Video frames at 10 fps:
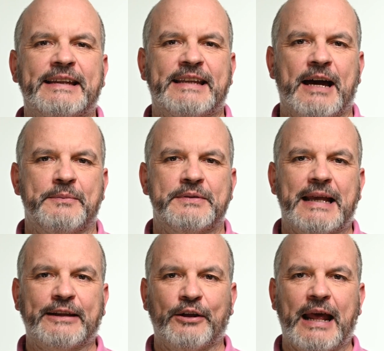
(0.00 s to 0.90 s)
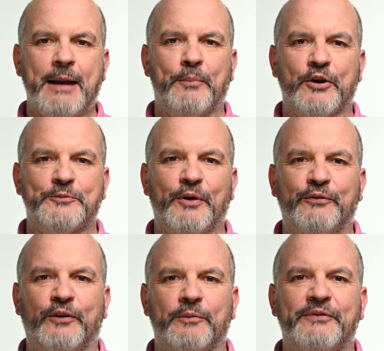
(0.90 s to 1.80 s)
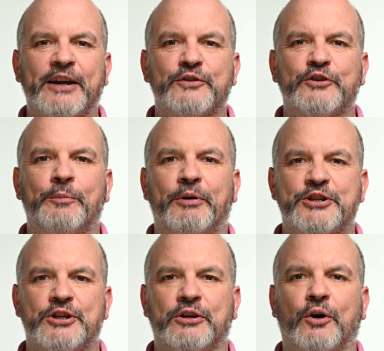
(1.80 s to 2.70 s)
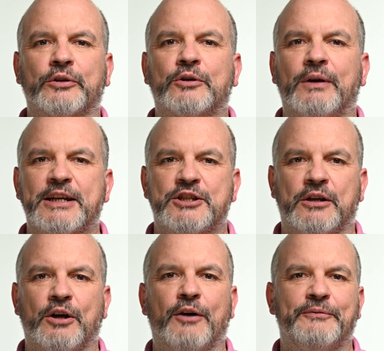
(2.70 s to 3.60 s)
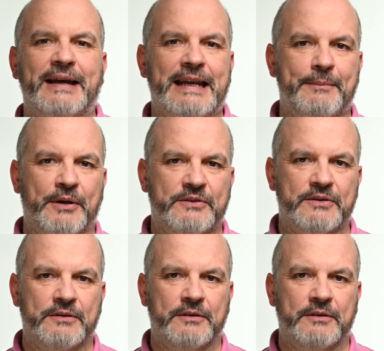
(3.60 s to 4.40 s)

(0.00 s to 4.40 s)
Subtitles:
types that can help us perform various operations on collection of elements.